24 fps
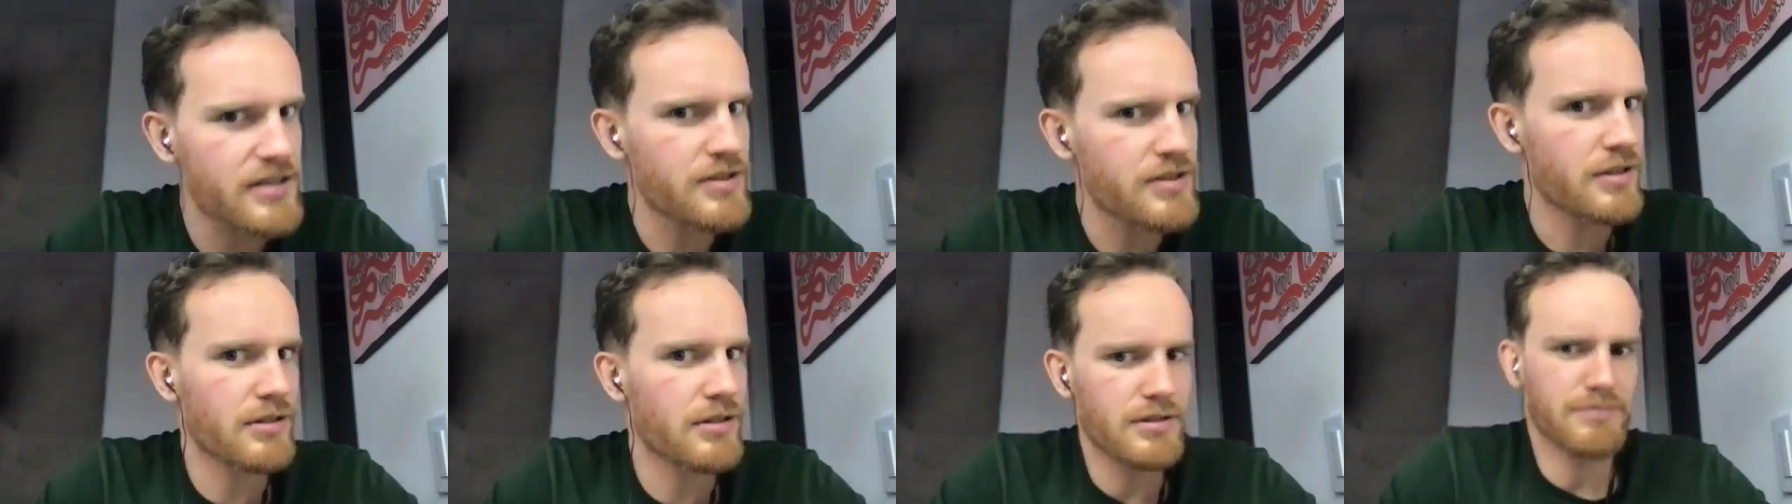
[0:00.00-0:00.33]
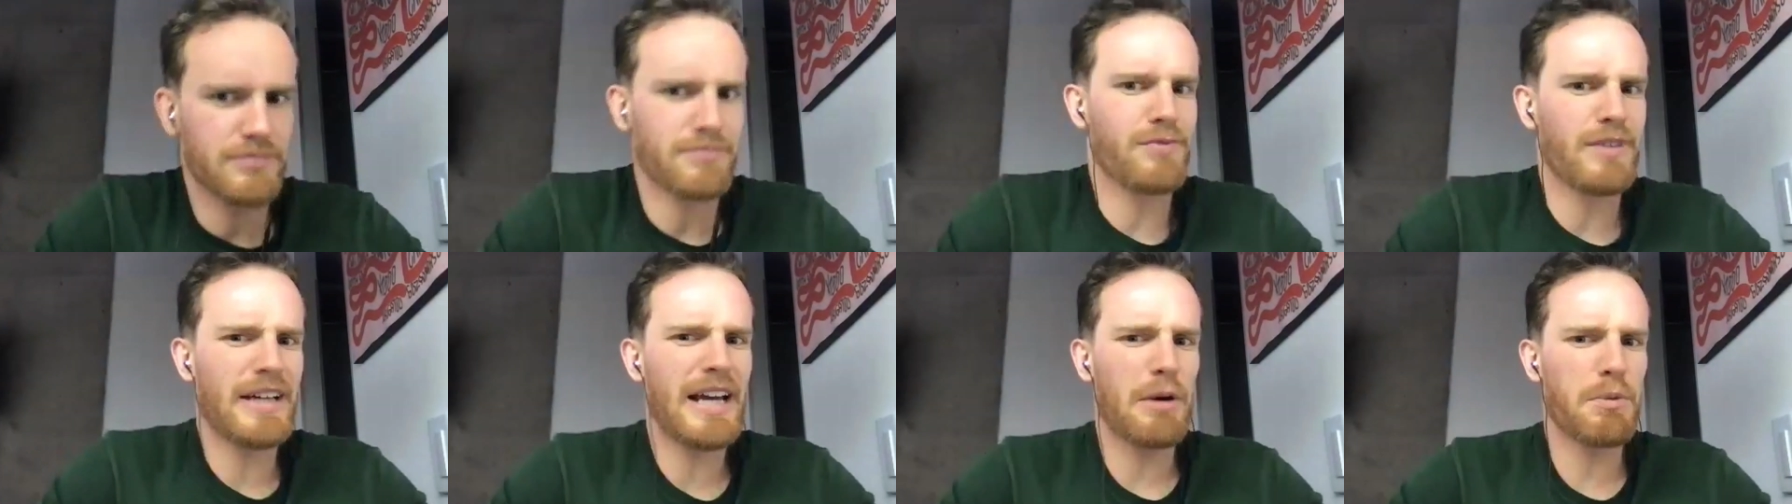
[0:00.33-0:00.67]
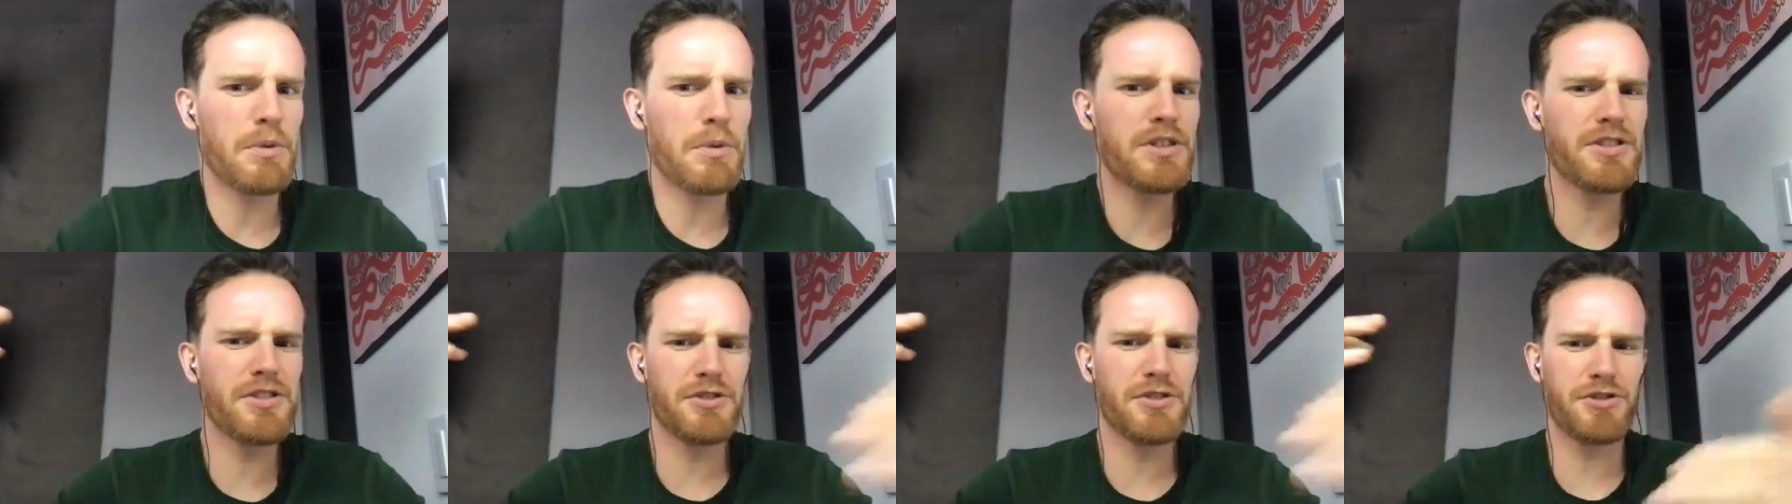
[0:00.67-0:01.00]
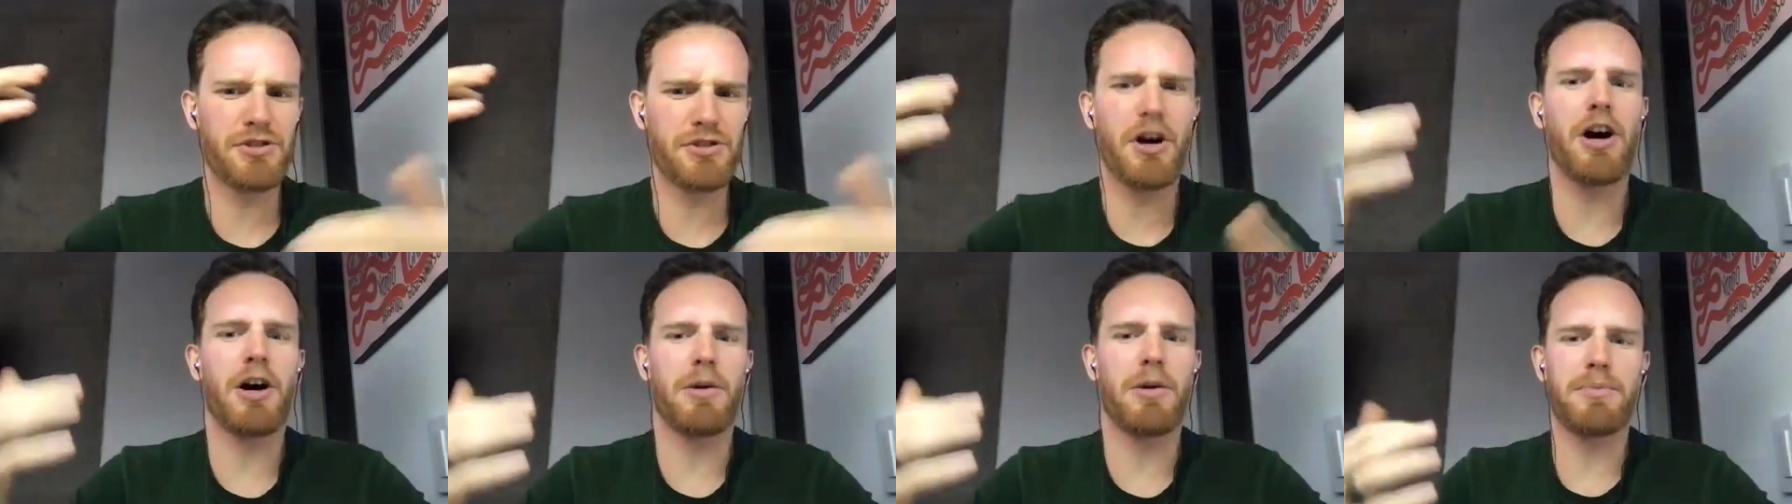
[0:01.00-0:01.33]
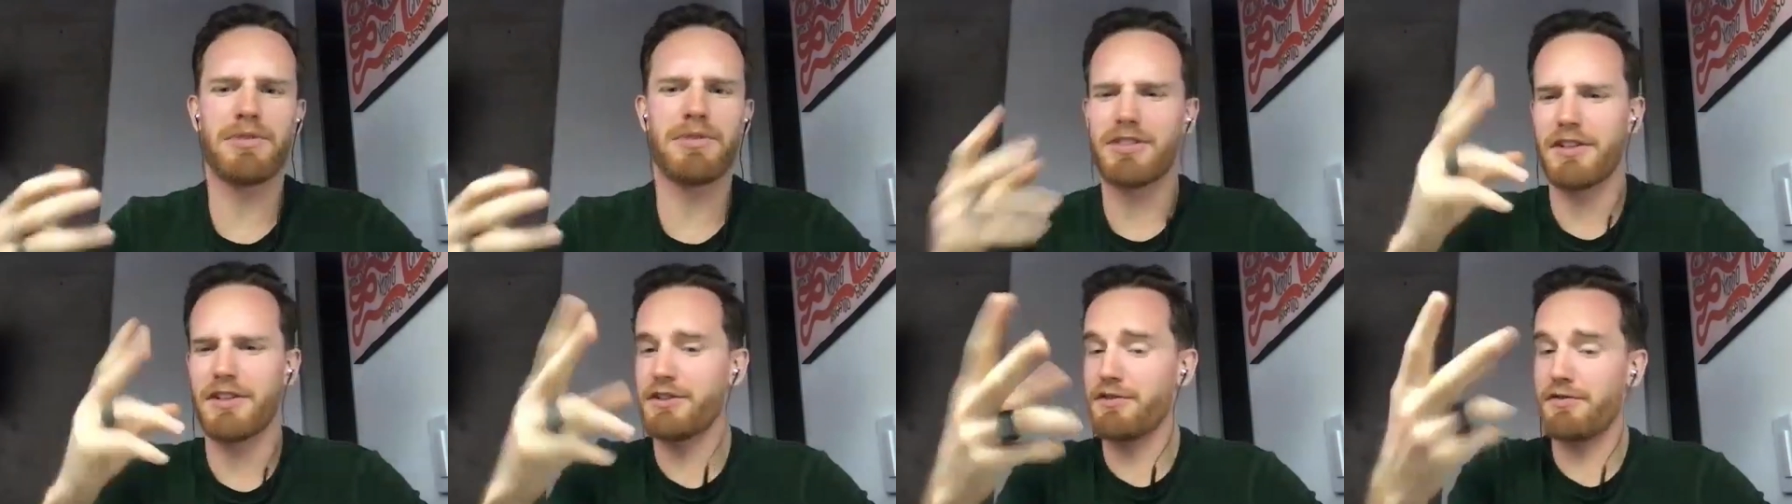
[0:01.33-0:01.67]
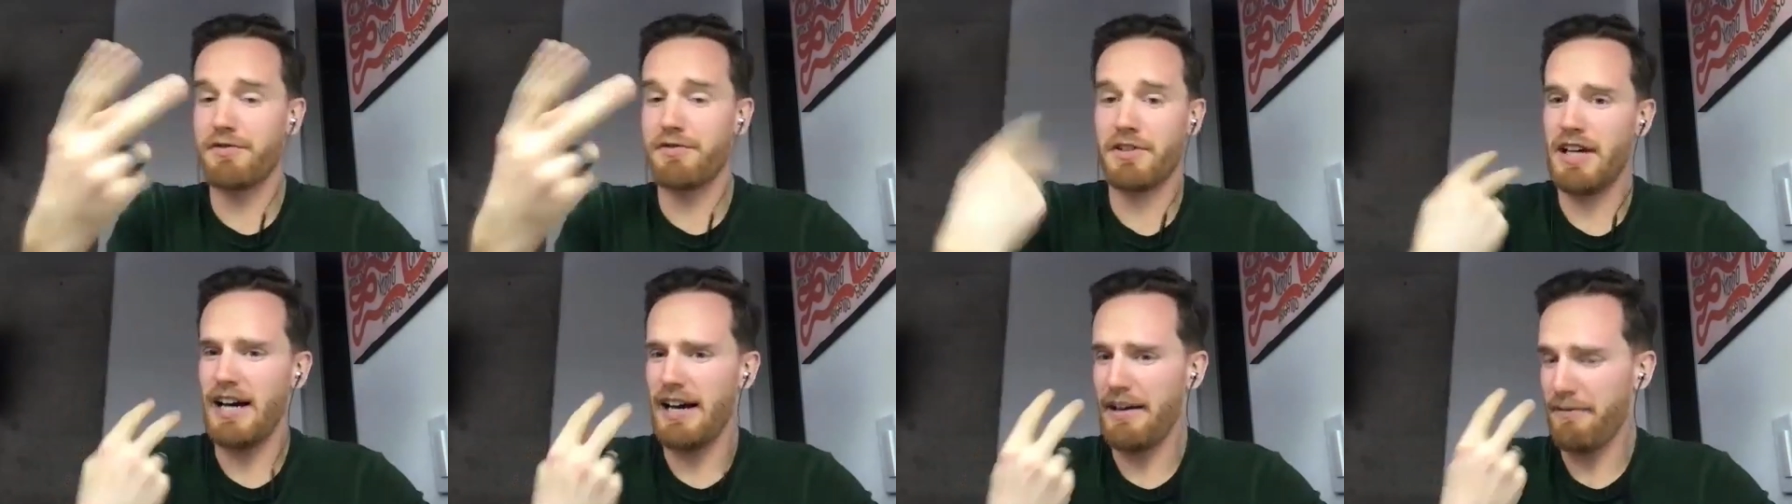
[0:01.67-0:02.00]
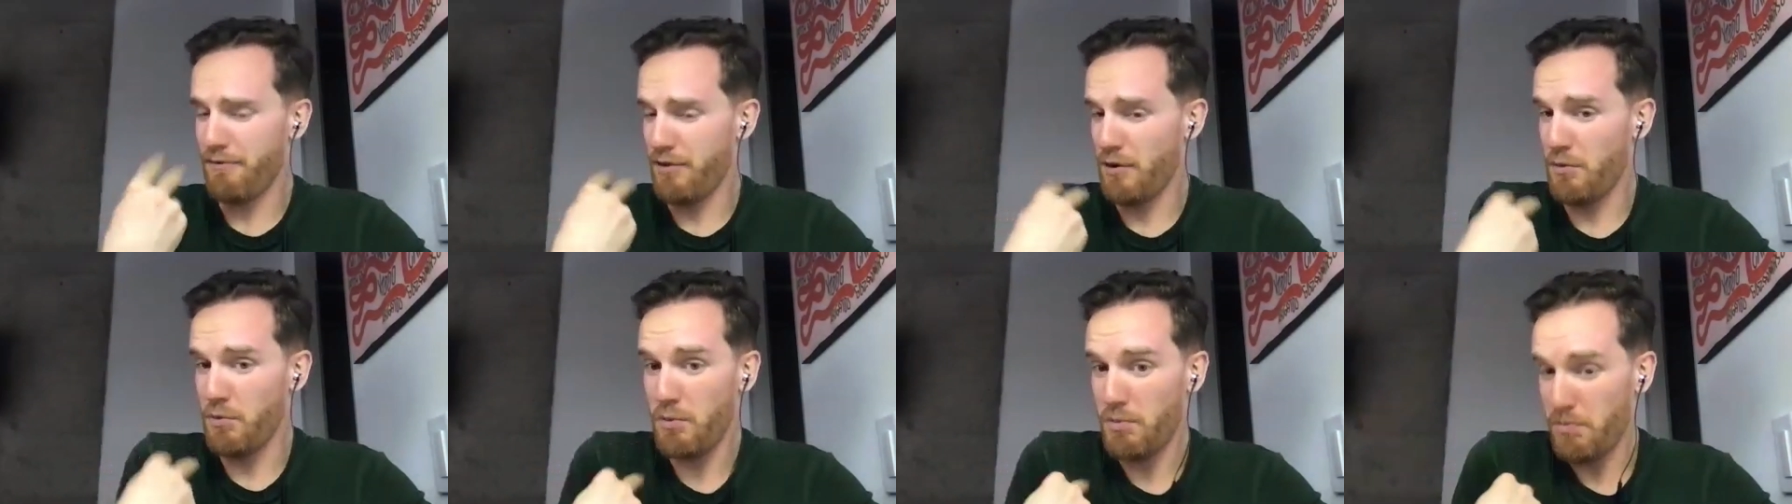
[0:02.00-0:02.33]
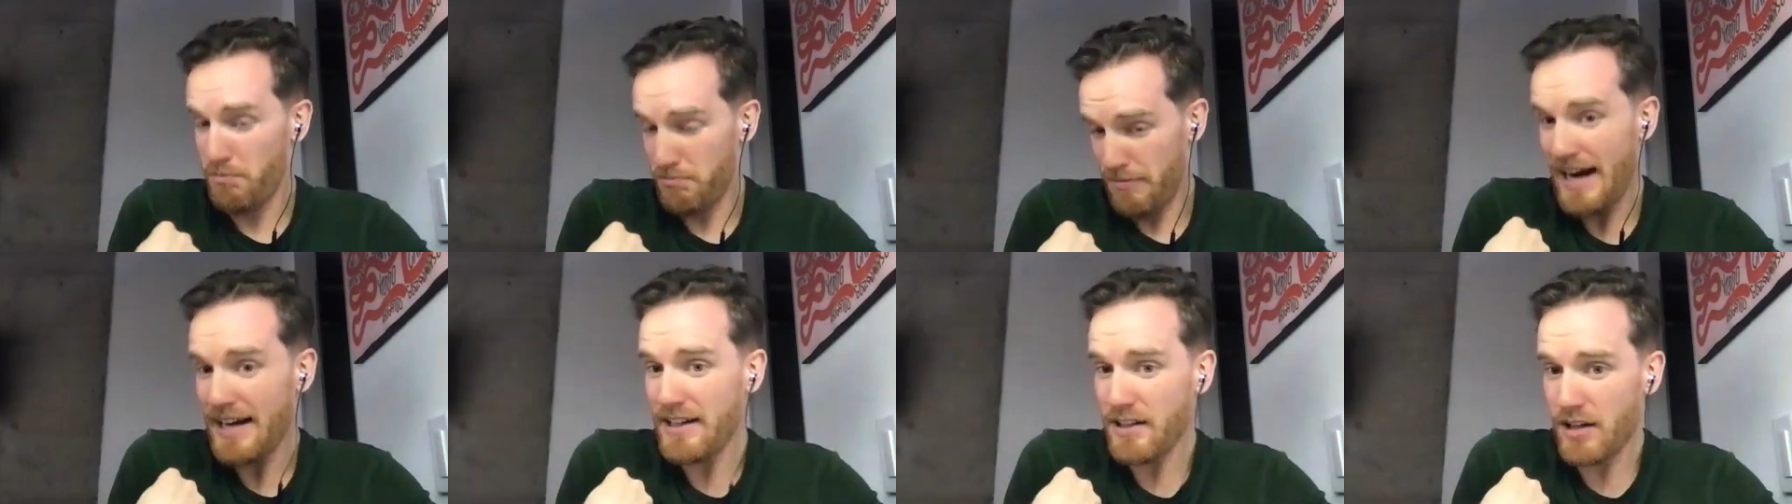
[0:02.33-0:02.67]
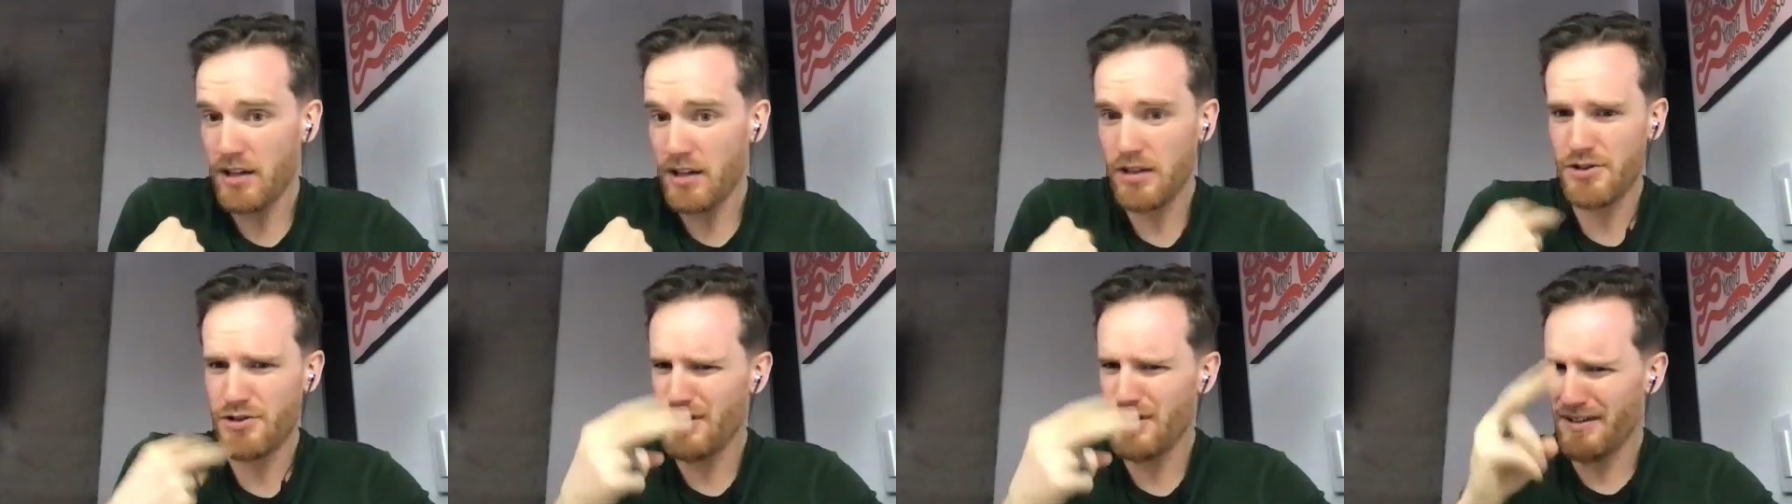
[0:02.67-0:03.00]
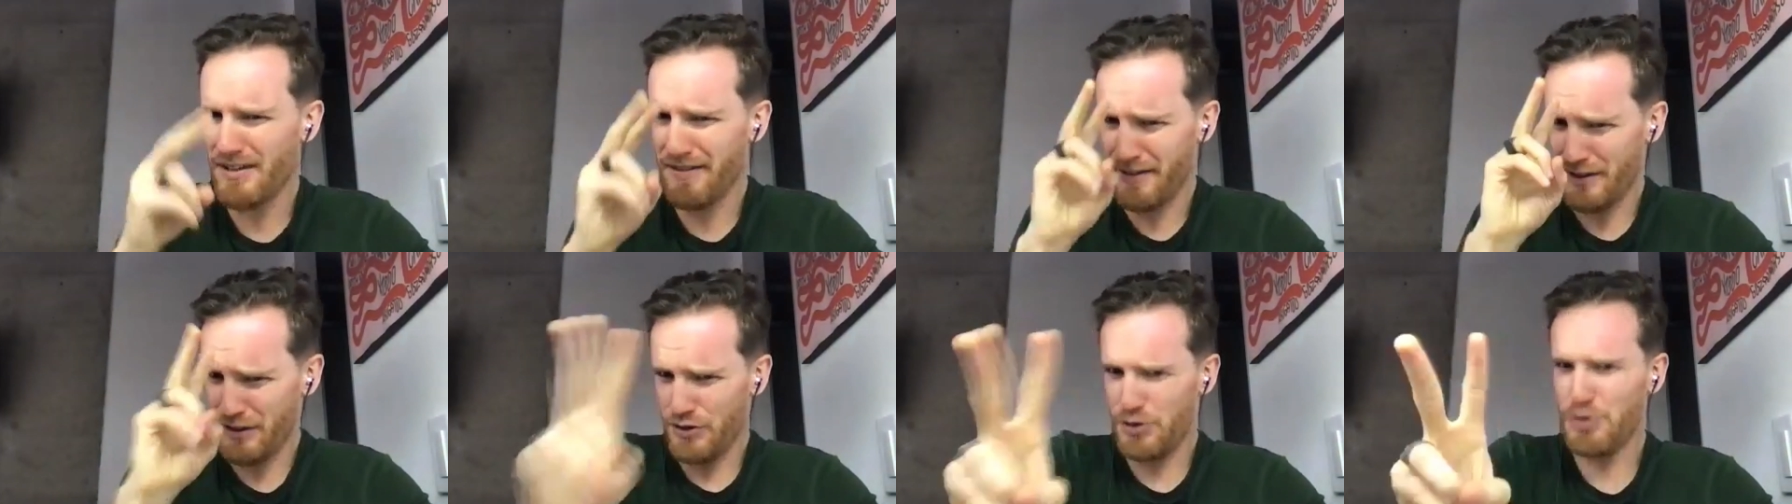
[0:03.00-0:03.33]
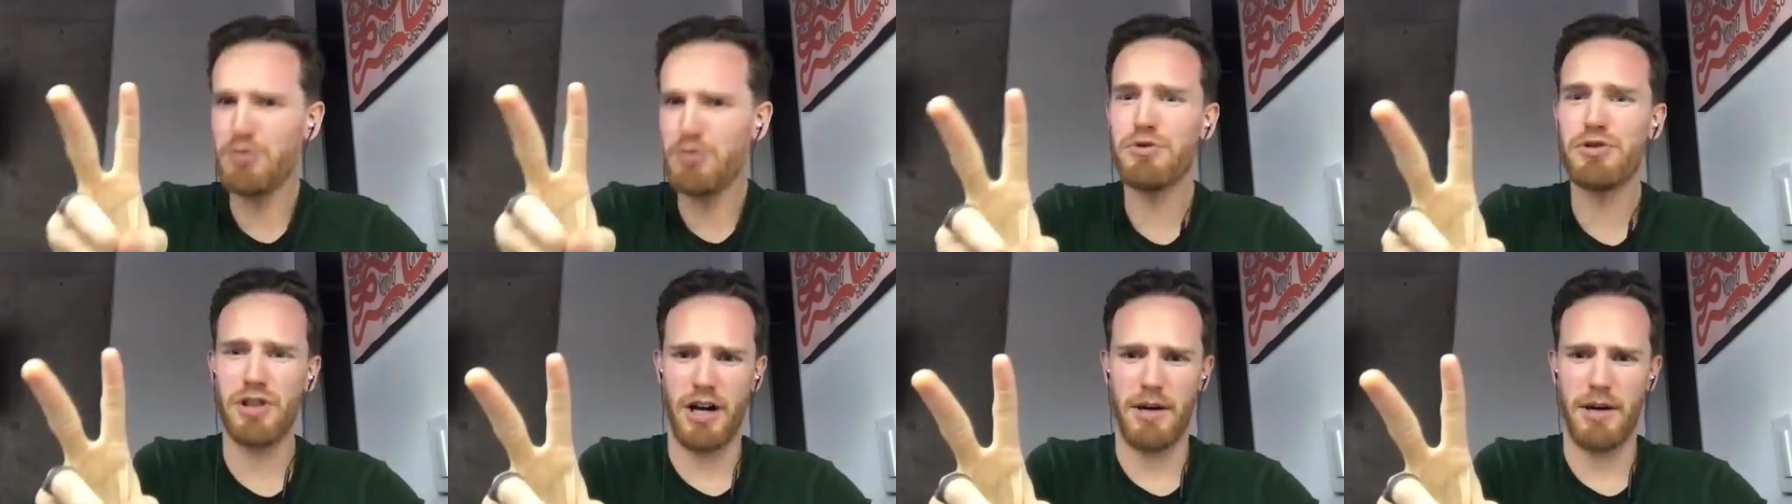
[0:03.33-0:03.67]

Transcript: so yeah what's your job because for, from my knowledge you have like two